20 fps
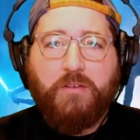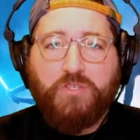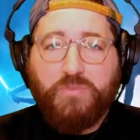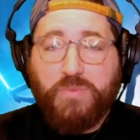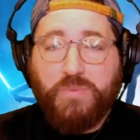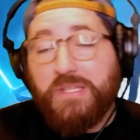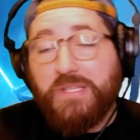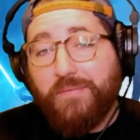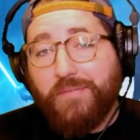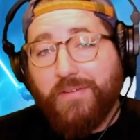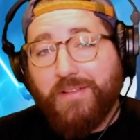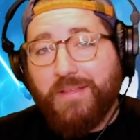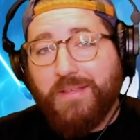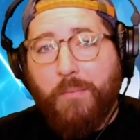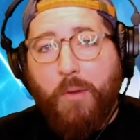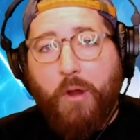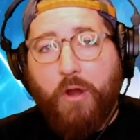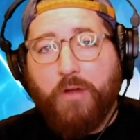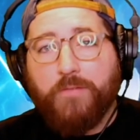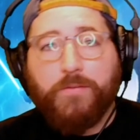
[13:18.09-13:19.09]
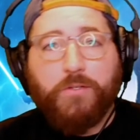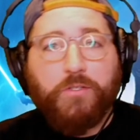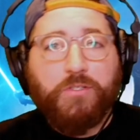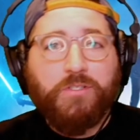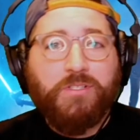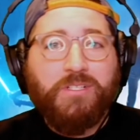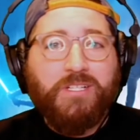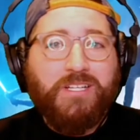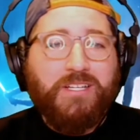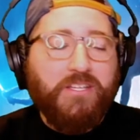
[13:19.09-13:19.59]
Specifically,
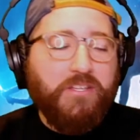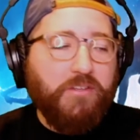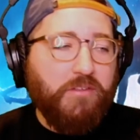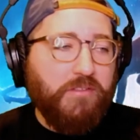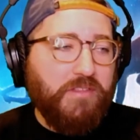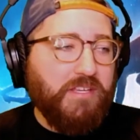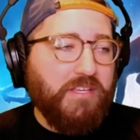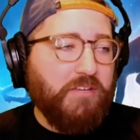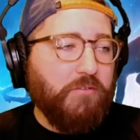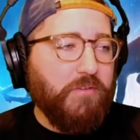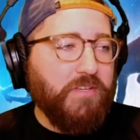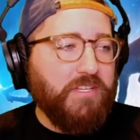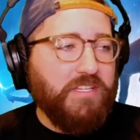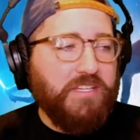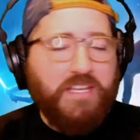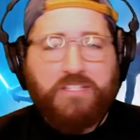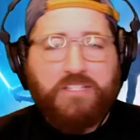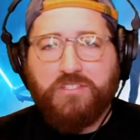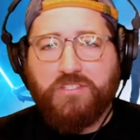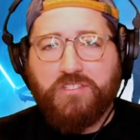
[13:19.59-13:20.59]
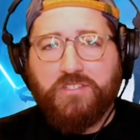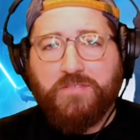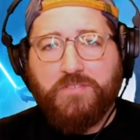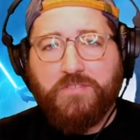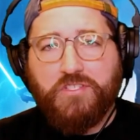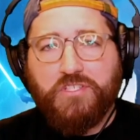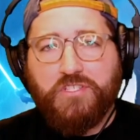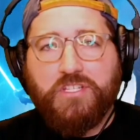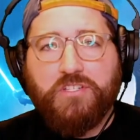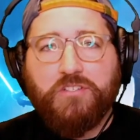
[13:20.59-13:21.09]
Marvel. They created Agents of
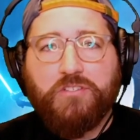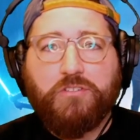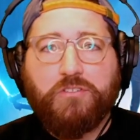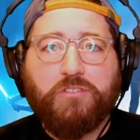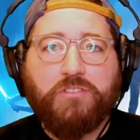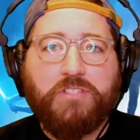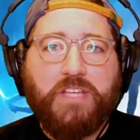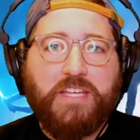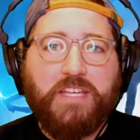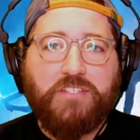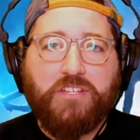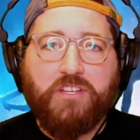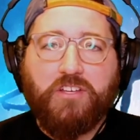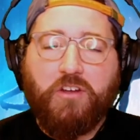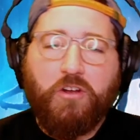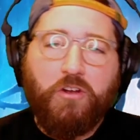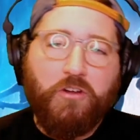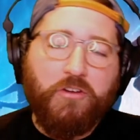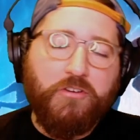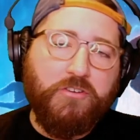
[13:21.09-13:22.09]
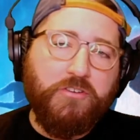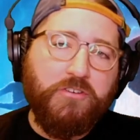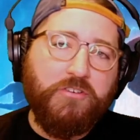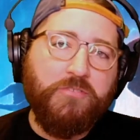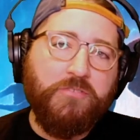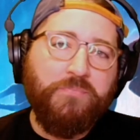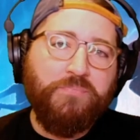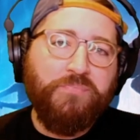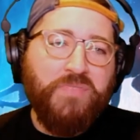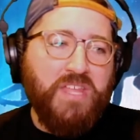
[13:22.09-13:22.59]
S.H.I.E.L.D., Agent Carter,
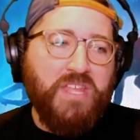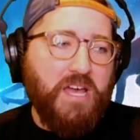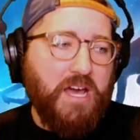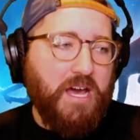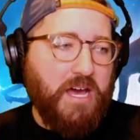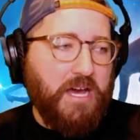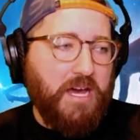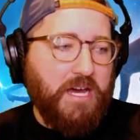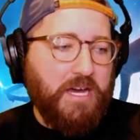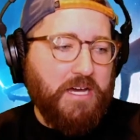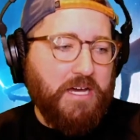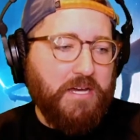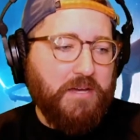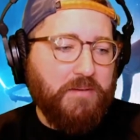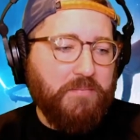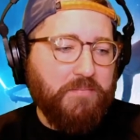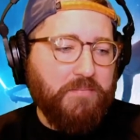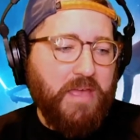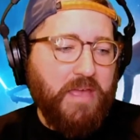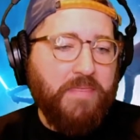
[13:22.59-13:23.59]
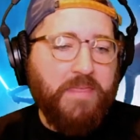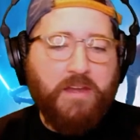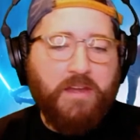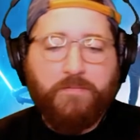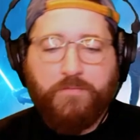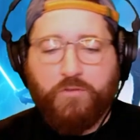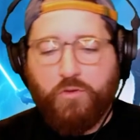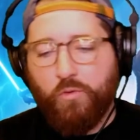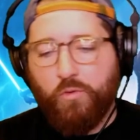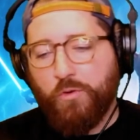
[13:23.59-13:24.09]
and then
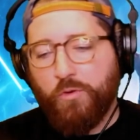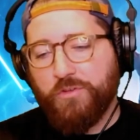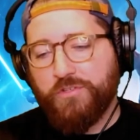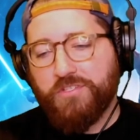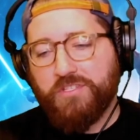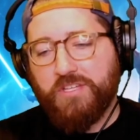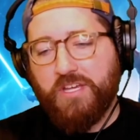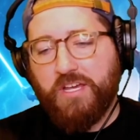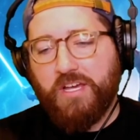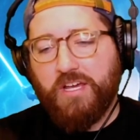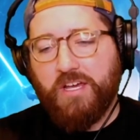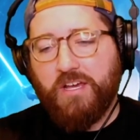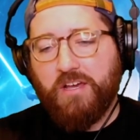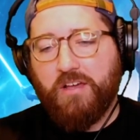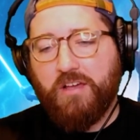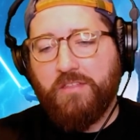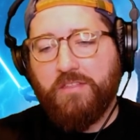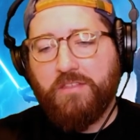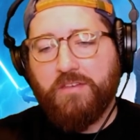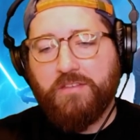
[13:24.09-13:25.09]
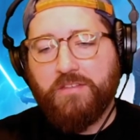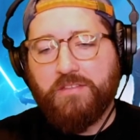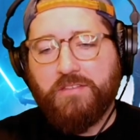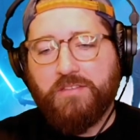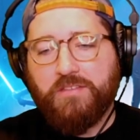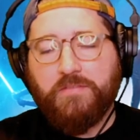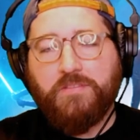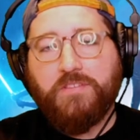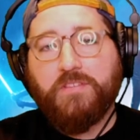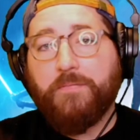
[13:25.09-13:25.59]
of course
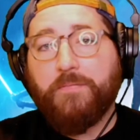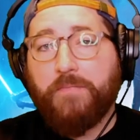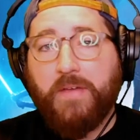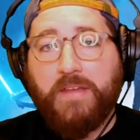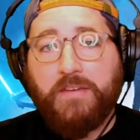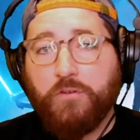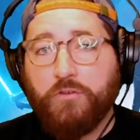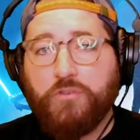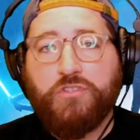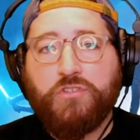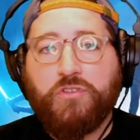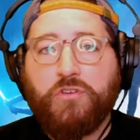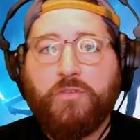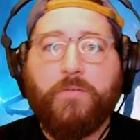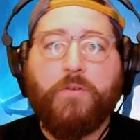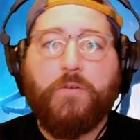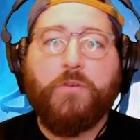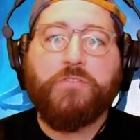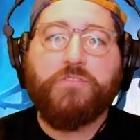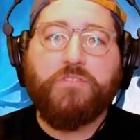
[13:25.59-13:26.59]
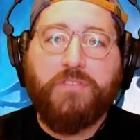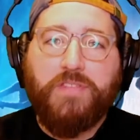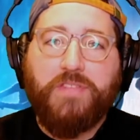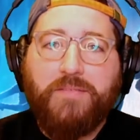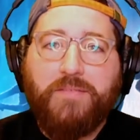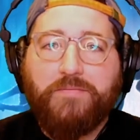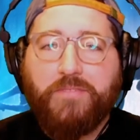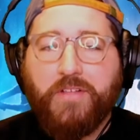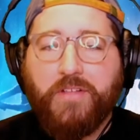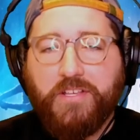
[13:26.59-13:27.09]
the Defenders universe on
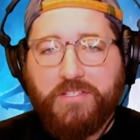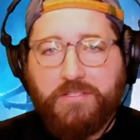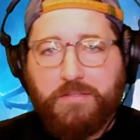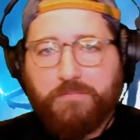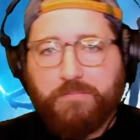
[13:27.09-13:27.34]
Netflix.